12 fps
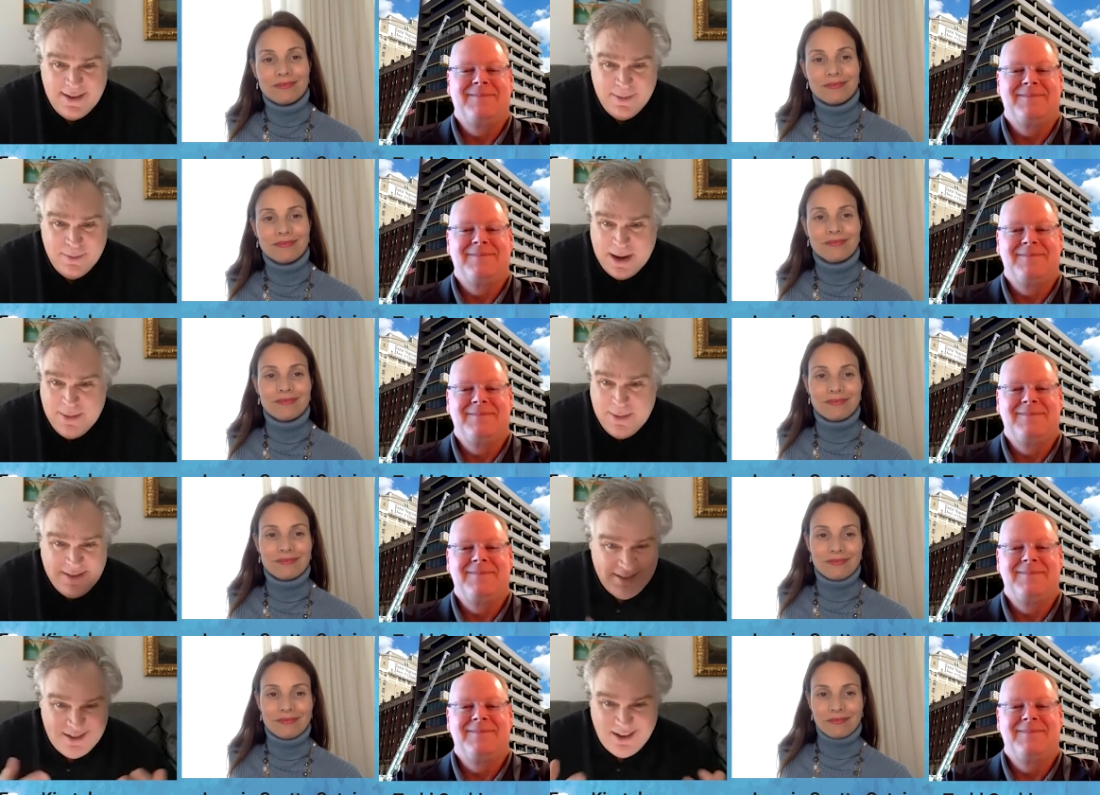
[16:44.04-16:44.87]
Speaker 1: it,
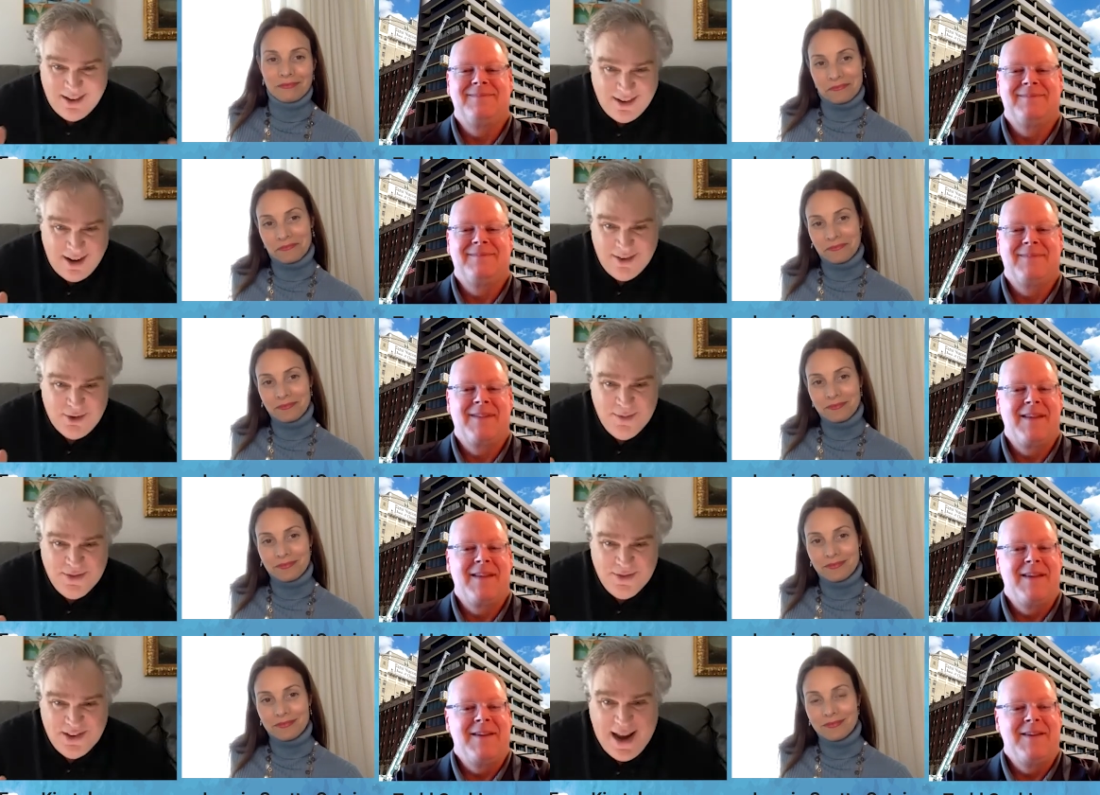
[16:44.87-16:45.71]
maybe it's an
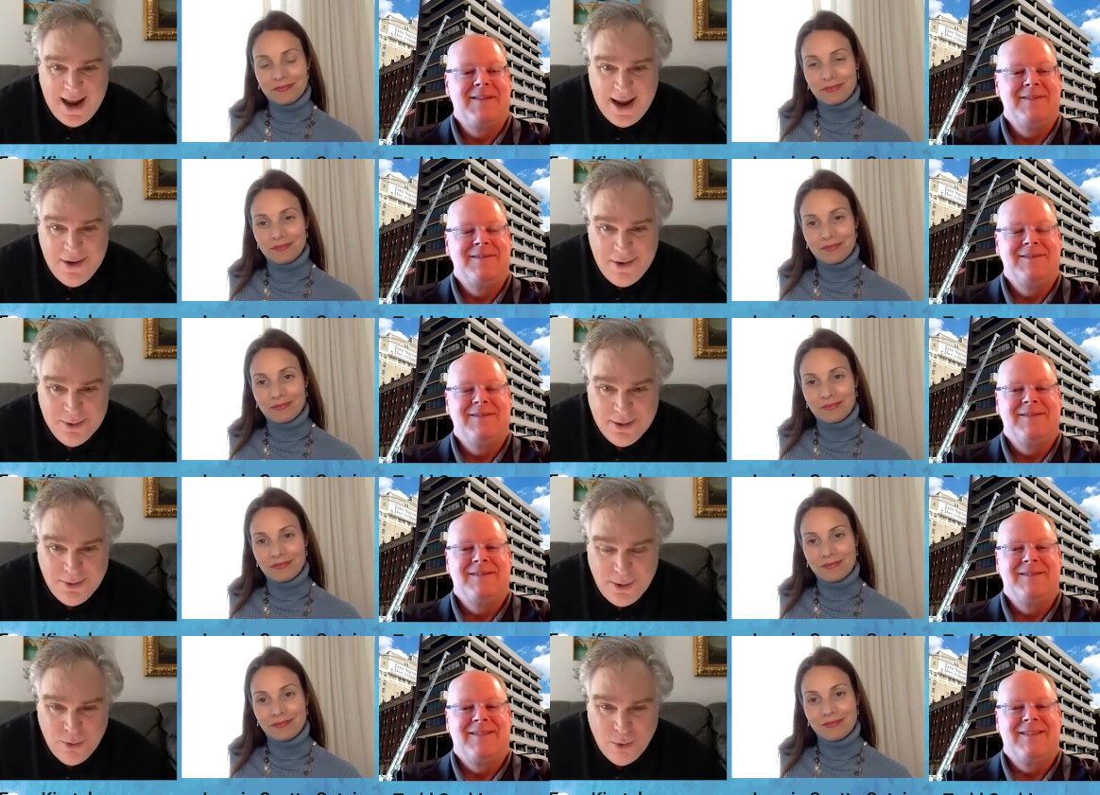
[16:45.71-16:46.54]
ice cream sundae
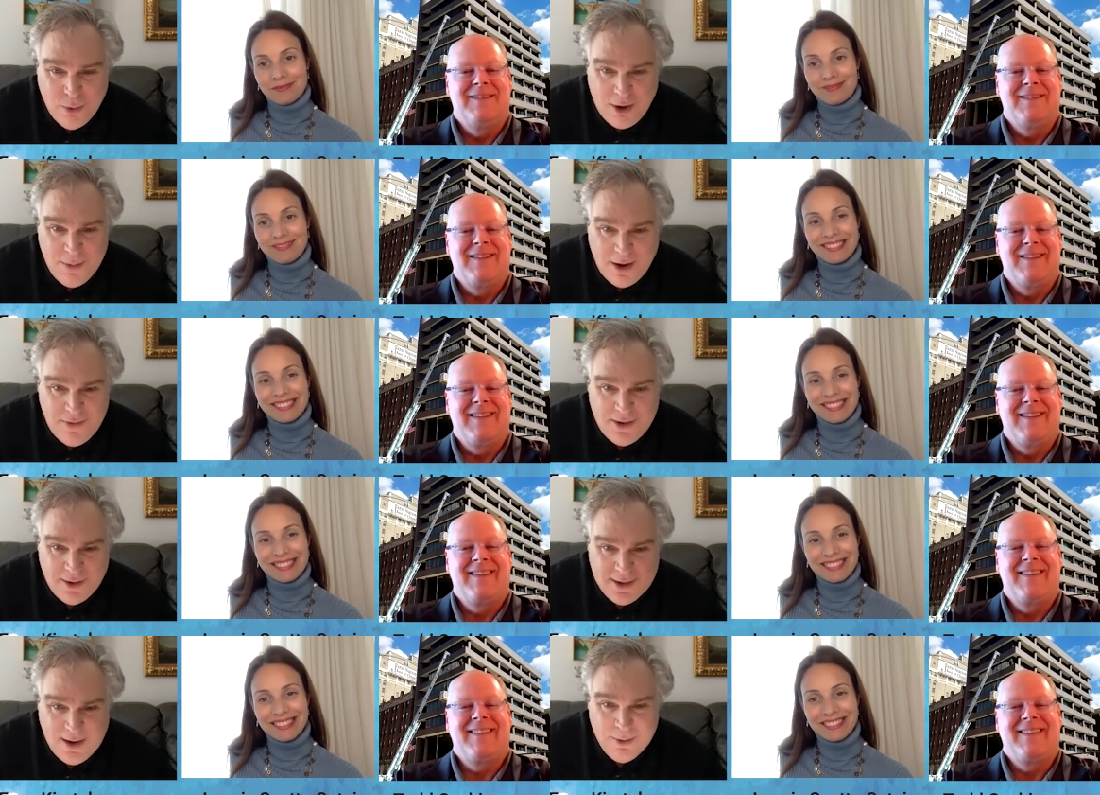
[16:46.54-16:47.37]
with, with Warren
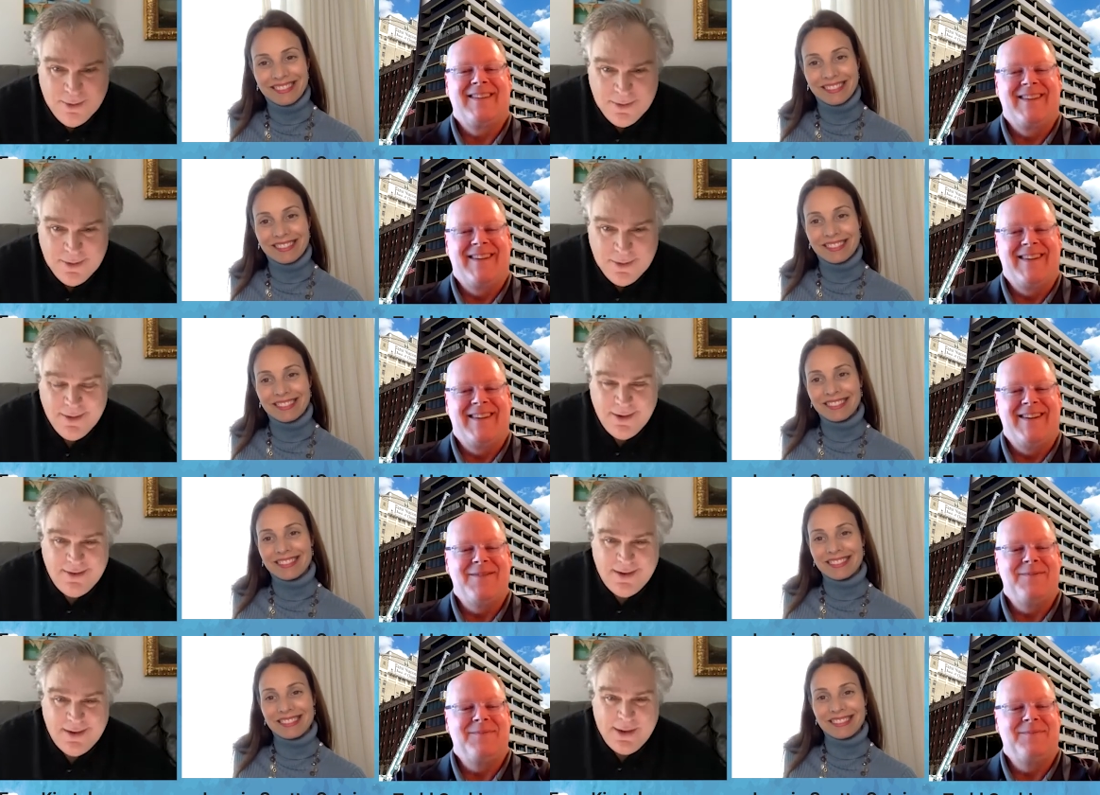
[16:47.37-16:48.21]
Buffett, or you know,
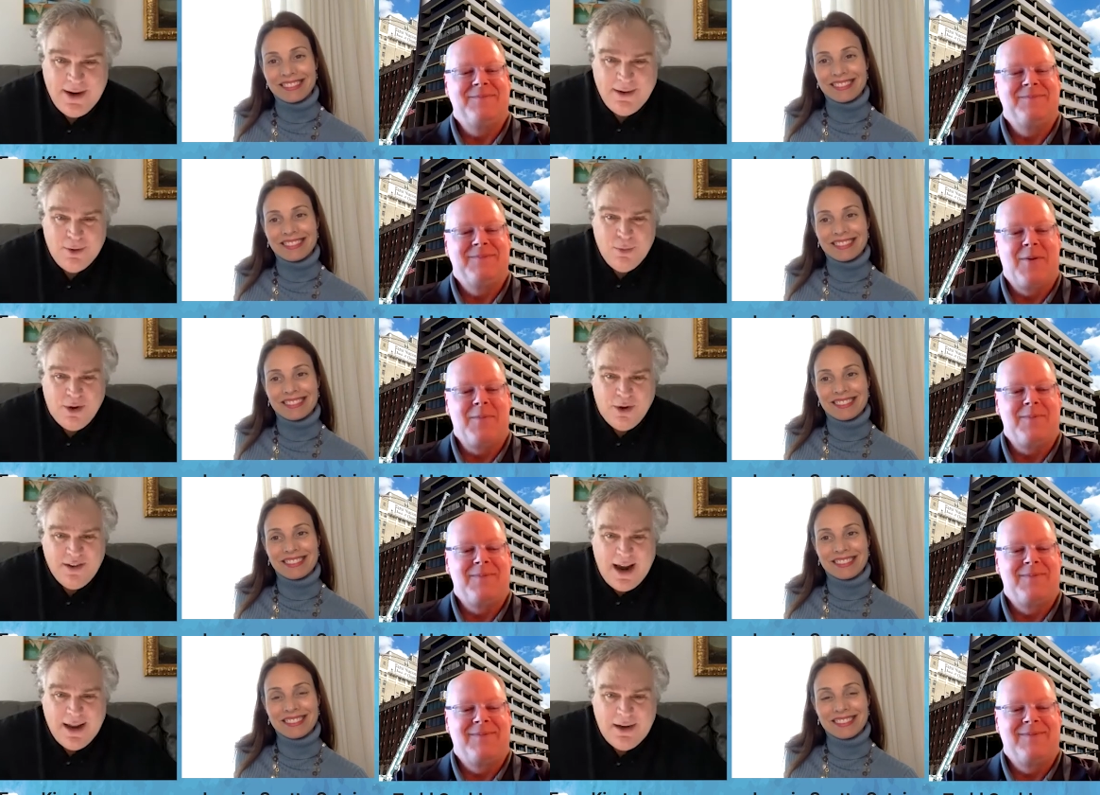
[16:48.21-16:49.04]
know. it's something a oh.
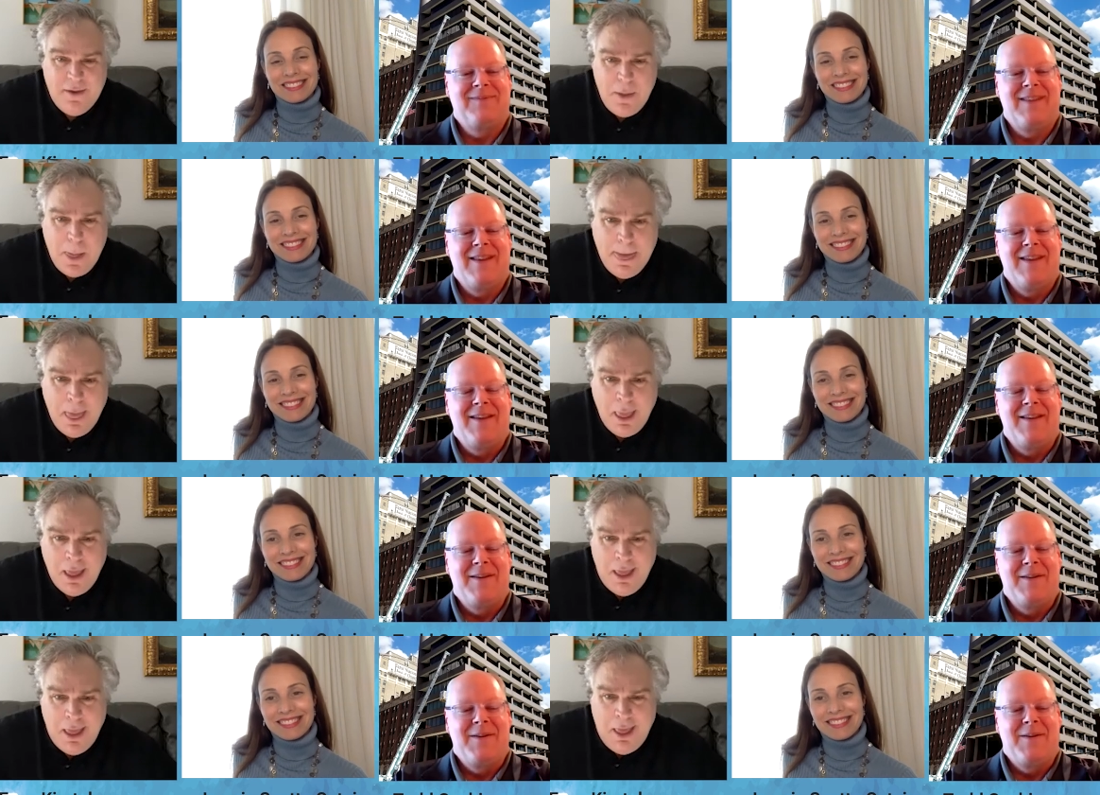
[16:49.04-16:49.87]
little more exotic.
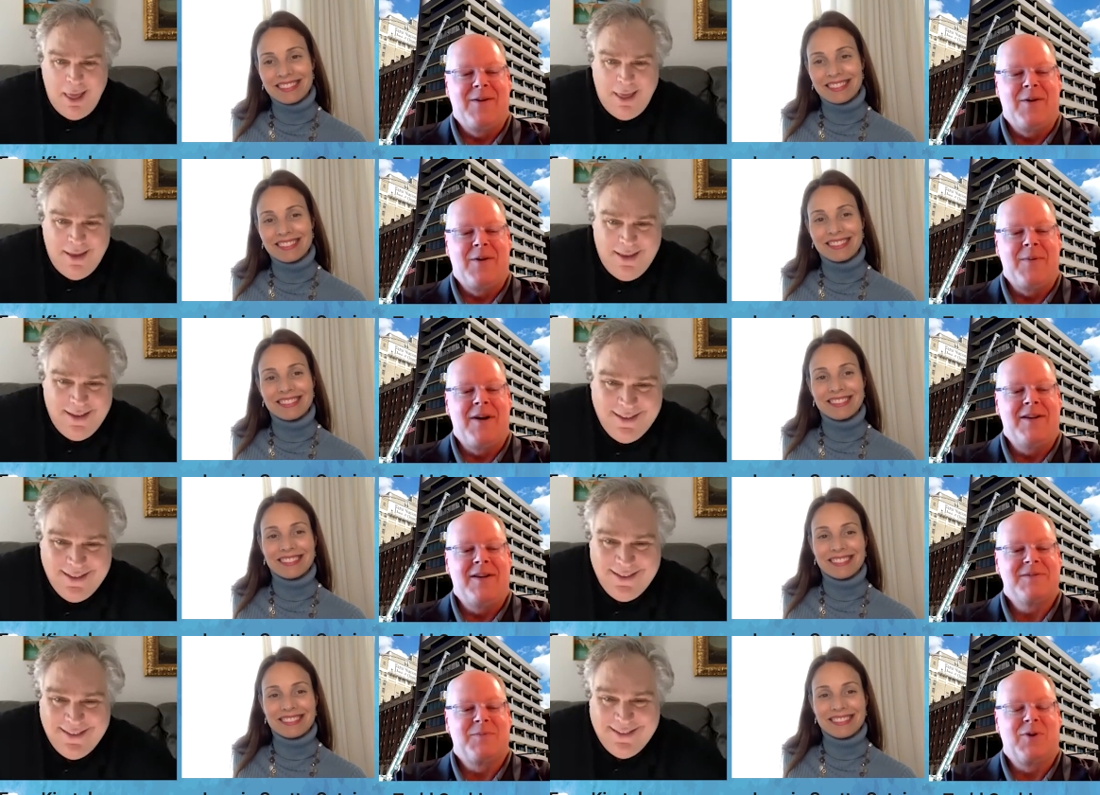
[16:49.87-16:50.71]
Speaker 2: Omaha
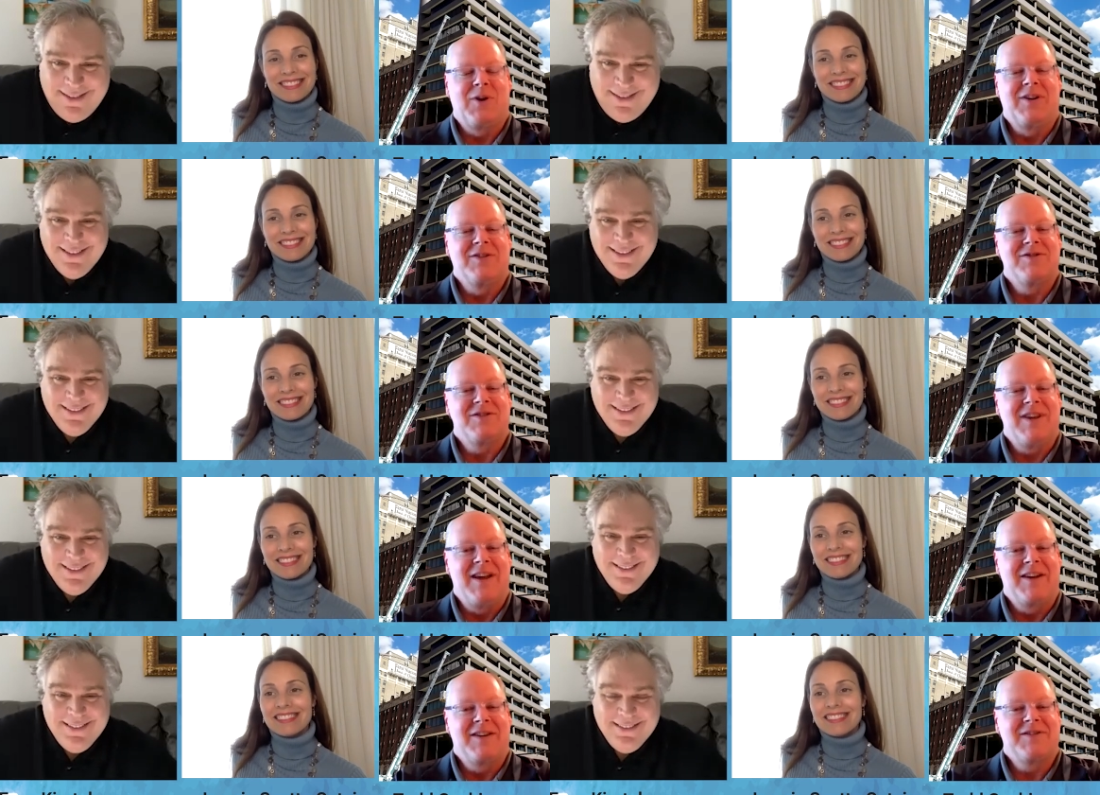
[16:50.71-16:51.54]
has some pretty good
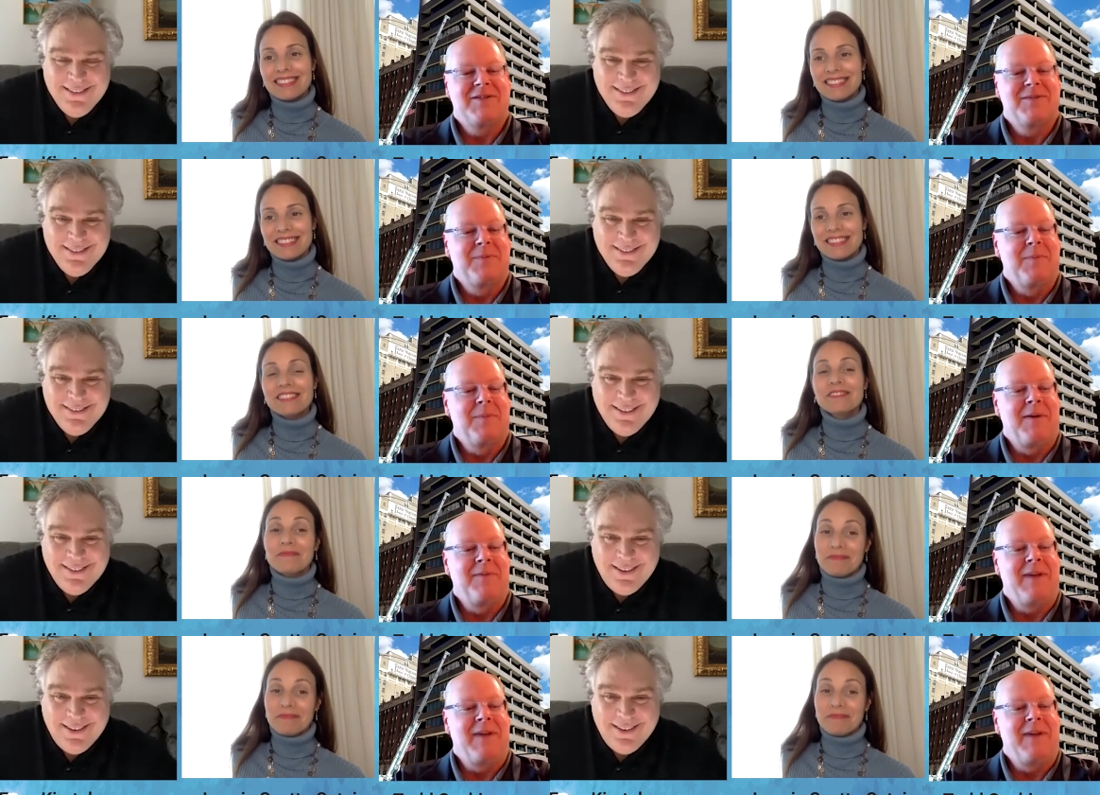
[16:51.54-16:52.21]
steaks, but my